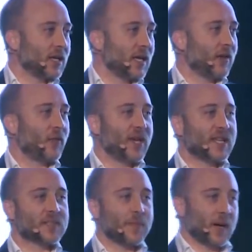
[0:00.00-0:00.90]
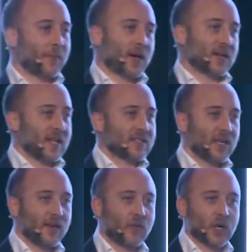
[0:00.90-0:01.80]
If we need a spare part, let's
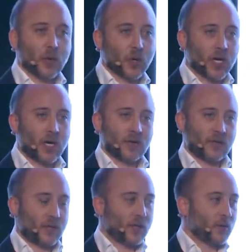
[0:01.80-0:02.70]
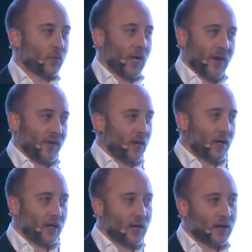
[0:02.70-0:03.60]
say for our car, we have
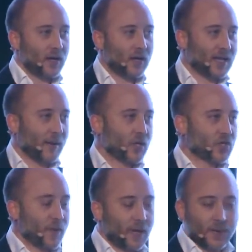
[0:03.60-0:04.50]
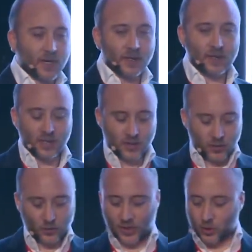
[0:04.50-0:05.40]
a damaged spare part.
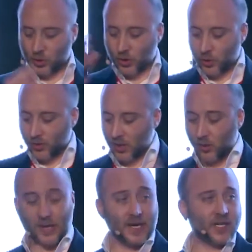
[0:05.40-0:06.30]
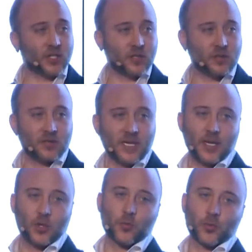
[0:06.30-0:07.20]
We need to go to the local agent. They
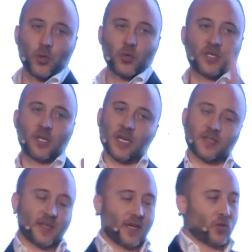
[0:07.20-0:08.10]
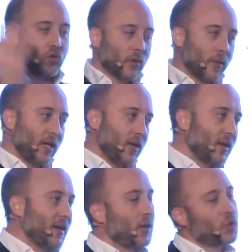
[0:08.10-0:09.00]
need to produce it, let's say, in Germany.
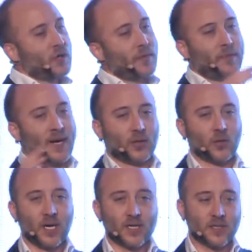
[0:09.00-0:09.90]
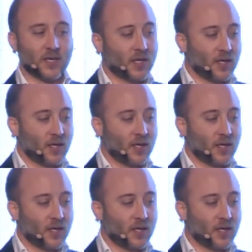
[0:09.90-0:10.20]
They need to ship it back to us.